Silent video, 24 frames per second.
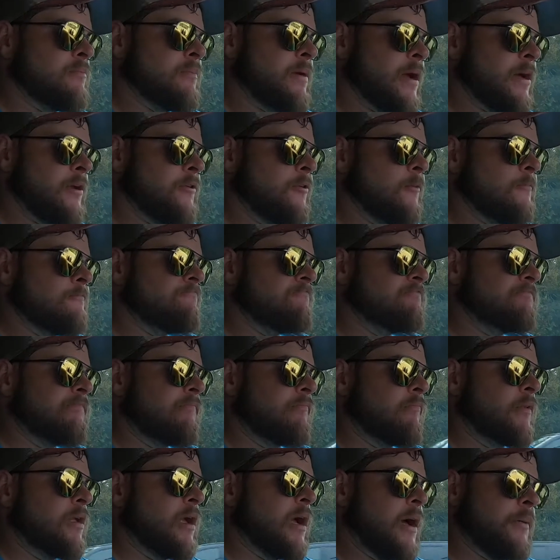not bad. Okay. Yeah.
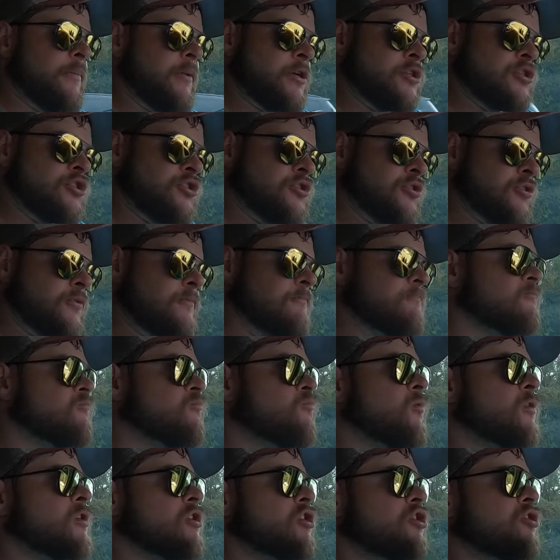Not sure
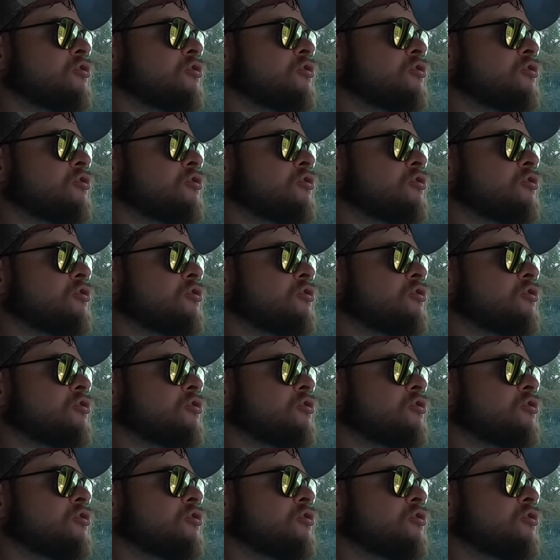what